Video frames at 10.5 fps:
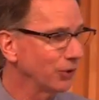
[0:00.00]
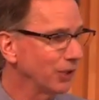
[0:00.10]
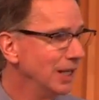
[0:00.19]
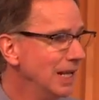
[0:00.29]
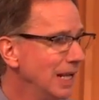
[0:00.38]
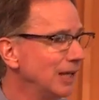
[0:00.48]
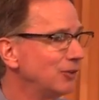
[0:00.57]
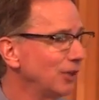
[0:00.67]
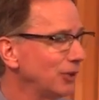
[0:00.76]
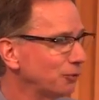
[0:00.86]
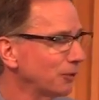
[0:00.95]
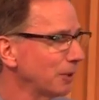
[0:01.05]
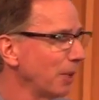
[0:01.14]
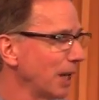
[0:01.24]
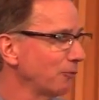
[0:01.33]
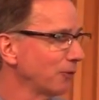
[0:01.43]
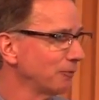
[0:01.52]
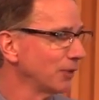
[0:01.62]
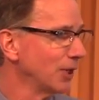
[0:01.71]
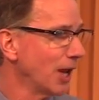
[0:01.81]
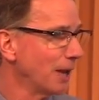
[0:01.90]
that exists for the benefit of
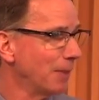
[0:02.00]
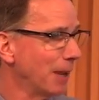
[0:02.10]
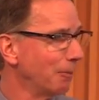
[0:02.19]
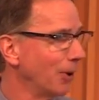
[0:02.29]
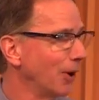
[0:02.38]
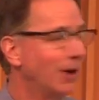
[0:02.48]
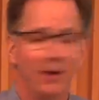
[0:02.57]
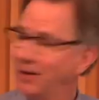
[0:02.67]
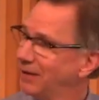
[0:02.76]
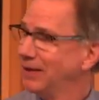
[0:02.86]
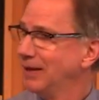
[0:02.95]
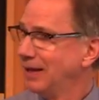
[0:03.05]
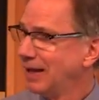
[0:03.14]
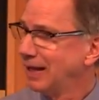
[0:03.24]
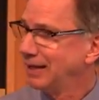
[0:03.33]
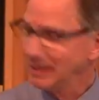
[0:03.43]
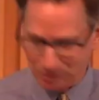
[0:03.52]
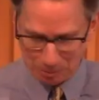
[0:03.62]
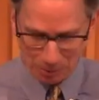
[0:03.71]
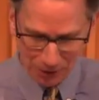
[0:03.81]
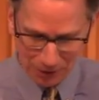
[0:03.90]
the non-member. I think that's a
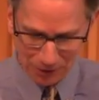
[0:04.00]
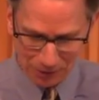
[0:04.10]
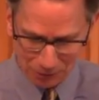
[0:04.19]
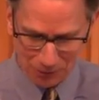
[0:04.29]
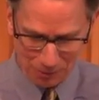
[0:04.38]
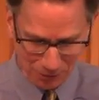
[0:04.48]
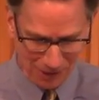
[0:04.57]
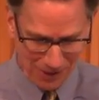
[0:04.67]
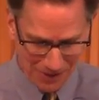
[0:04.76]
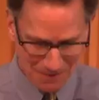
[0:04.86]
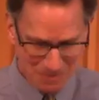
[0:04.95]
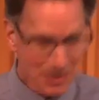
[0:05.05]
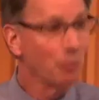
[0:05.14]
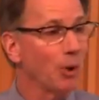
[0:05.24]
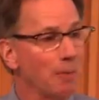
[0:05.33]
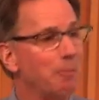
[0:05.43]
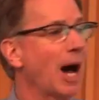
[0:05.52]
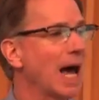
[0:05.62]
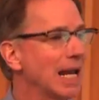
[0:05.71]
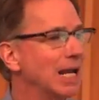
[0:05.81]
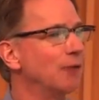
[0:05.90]
pretty good description. We're a
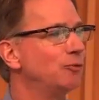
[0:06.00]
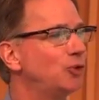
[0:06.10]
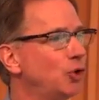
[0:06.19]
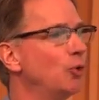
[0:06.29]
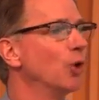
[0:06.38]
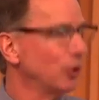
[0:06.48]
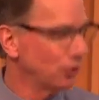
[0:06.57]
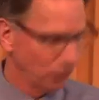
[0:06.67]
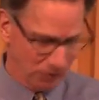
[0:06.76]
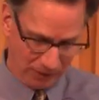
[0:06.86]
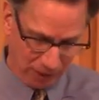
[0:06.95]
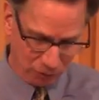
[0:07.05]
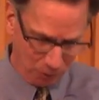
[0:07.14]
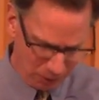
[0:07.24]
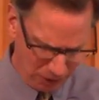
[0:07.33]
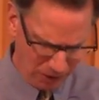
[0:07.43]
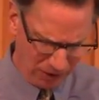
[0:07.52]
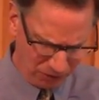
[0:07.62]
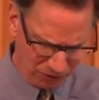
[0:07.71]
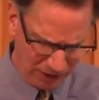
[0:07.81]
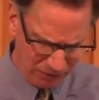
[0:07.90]
body of doers. That's what we are. A
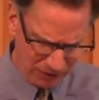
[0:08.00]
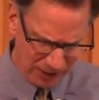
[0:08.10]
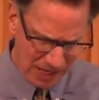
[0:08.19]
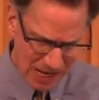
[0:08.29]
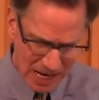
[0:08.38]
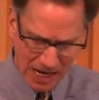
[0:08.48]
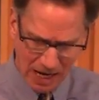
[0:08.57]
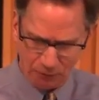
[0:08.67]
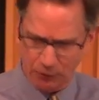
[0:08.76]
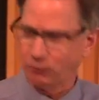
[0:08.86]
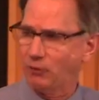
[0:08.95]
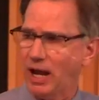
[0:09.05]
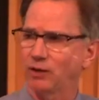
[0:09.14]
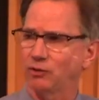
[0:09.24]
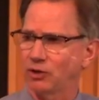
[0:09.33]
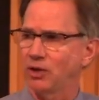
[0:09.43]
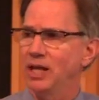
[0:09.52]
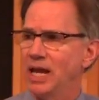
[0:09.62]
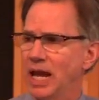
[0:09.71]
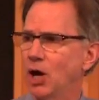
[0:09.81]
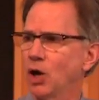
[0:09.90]
safety net for the fragile
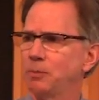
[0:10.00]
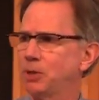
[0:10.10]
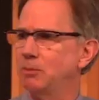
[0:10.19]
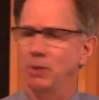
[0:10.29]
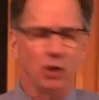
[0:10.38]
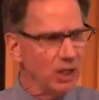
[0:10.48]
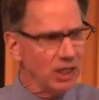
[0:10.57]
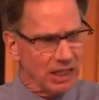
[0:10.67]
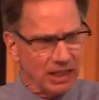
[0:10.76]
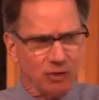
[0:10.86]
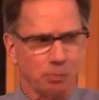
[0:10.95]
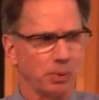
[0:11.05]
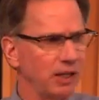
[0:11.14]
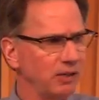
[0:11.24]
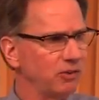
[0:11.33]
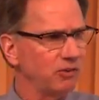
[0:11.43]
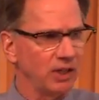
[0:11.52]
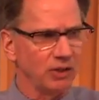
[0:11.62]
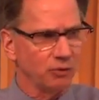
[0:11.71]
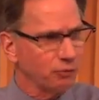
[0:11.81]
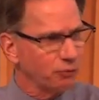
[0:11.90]
Arab community in these places
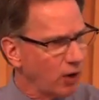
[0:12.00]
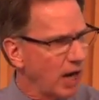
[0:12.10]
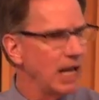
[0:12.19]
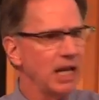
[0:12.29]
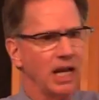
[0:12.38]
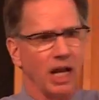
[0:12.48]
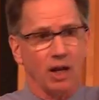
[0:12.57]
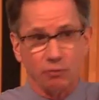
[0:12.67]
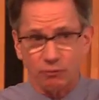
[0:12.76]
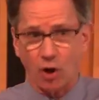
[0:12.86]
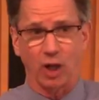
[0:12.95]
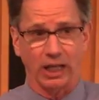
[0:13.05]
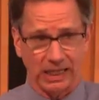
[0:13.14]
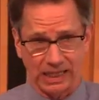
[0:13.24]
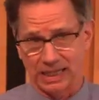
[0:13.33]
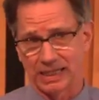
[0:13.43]
is fraying and falling.